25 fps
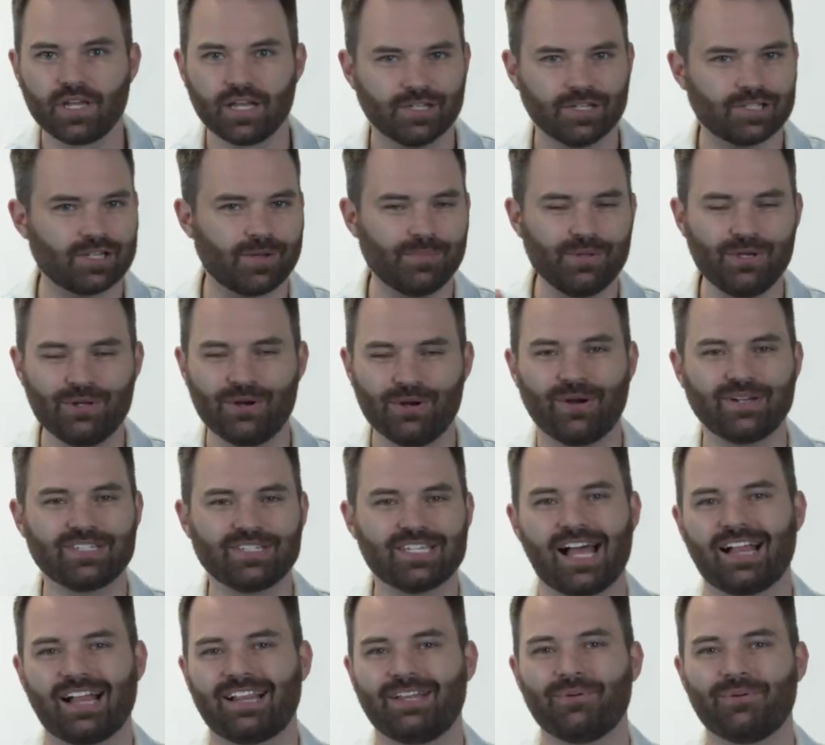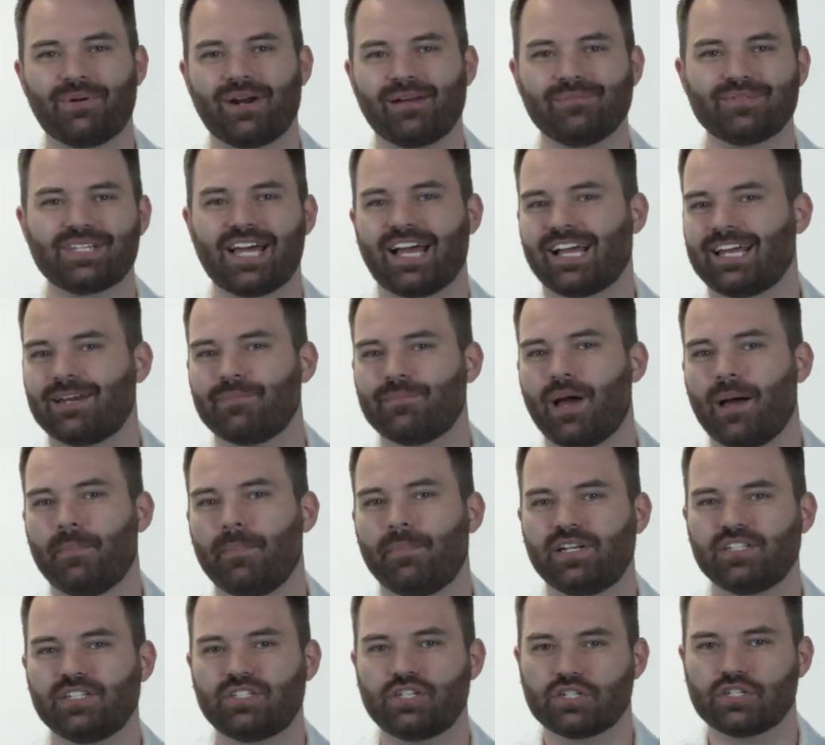Some of you know exactly what I'm talking about,
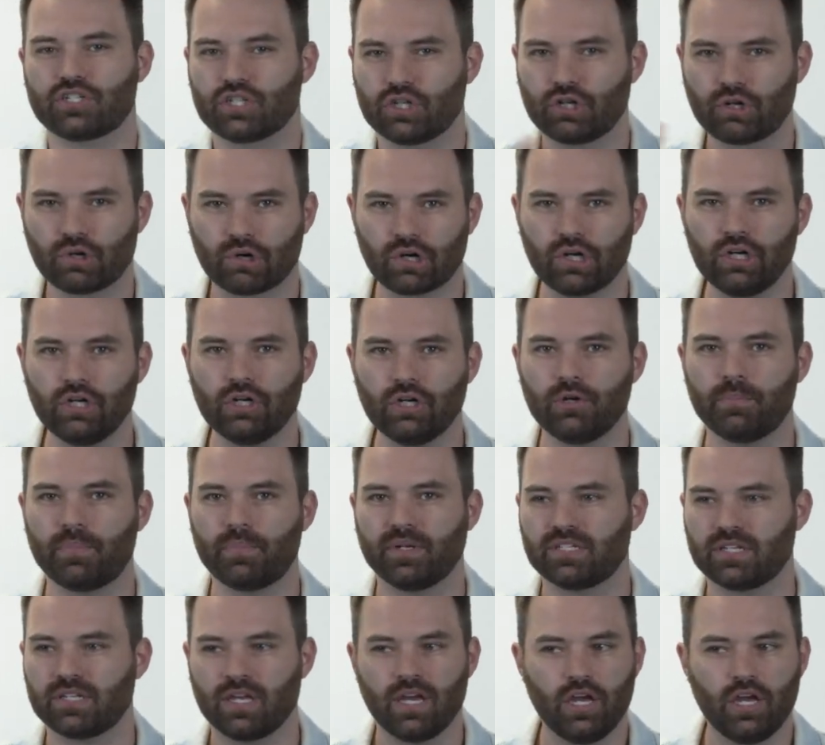but it's this group.